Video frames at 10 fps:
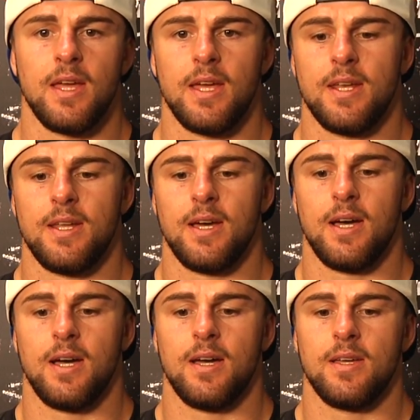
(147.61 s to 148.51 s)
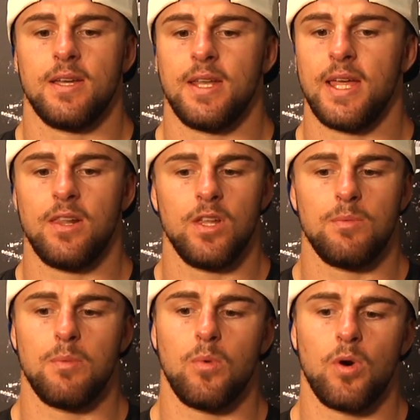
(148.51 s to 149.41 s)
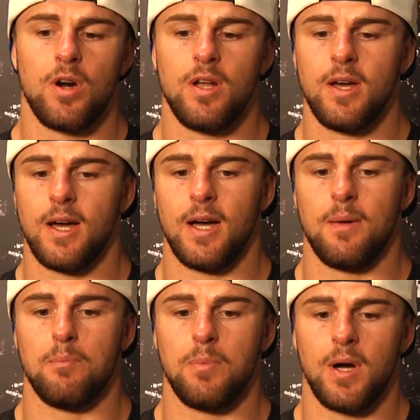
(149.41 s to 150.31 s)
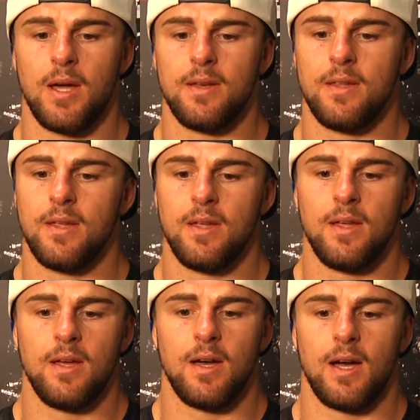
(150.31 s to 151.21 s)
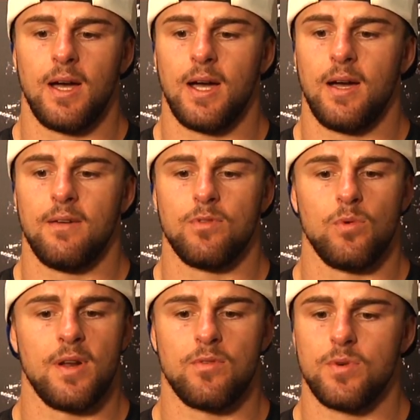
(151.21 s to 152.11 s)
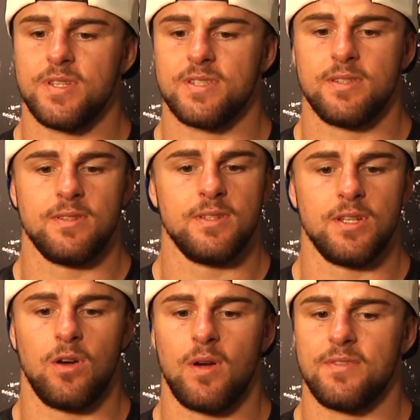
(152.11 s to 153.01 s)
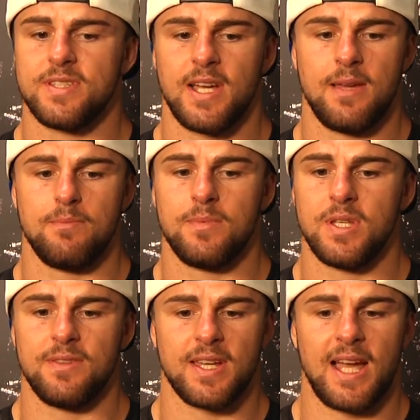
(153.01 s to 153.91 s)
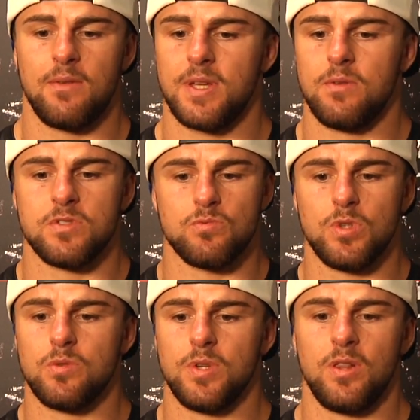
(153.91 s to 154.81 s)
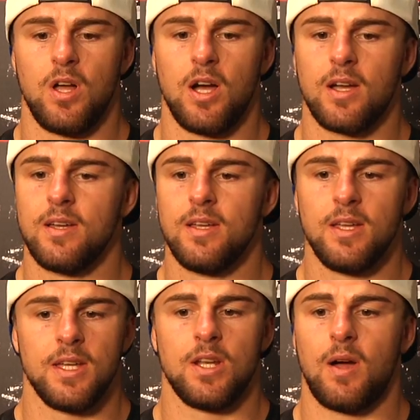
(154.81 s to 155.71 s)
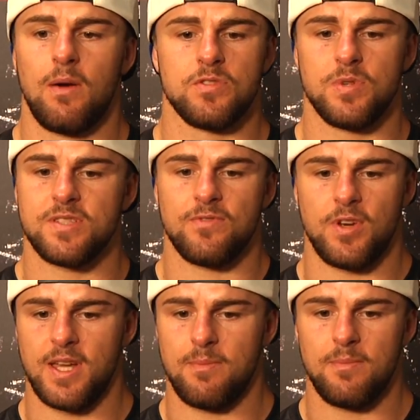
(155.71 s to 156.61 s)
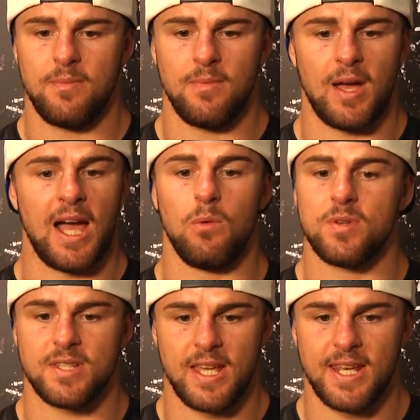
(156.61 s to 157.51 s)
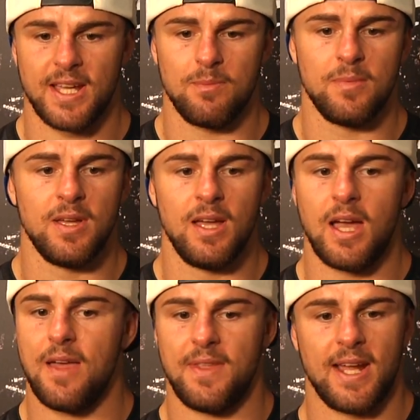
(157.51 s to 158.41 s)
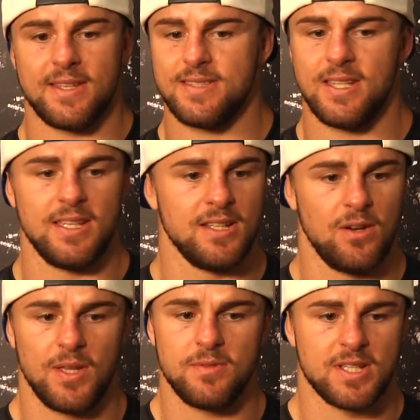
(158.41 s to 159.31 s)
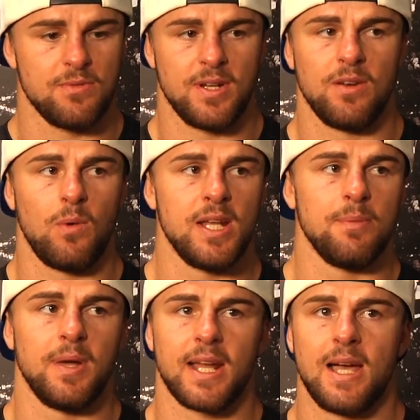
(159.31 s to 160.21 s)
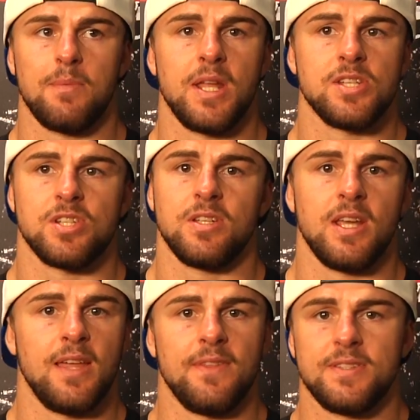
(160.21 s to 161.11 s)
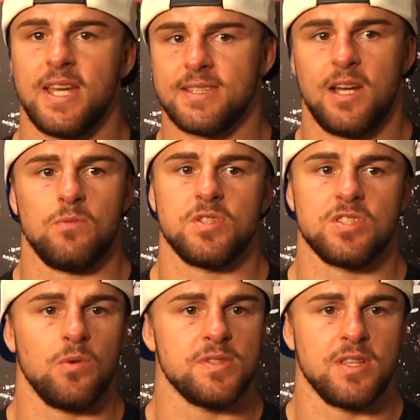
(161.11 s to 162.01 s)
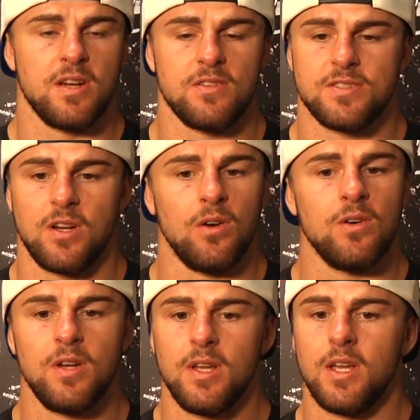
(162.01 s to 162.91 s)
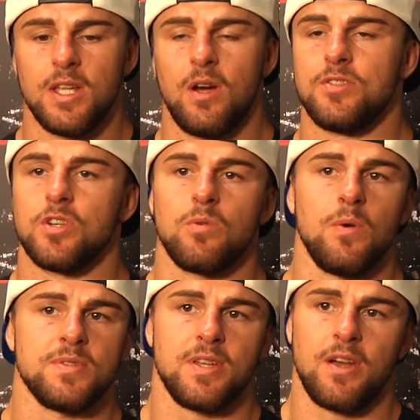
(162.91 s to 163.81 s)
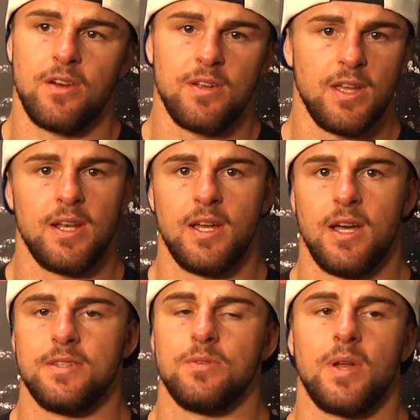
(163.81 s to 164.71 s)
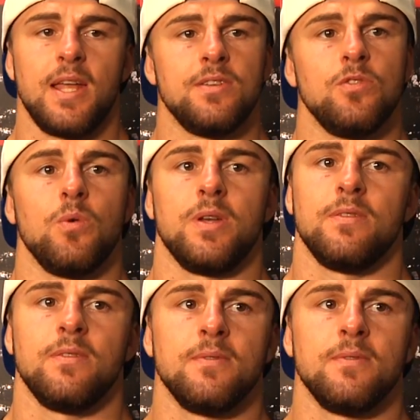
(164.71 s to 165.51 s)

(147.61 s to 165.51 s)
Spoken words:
hit a little bit more, but for whatever reason, every time the guy, he was really, really long, I was reaching for him. I wasn't hitting him, and then I could see, he was getting ready to wind up on a combination, and the takedown was just always there. So, I took what was there, and I did what I had to do to win.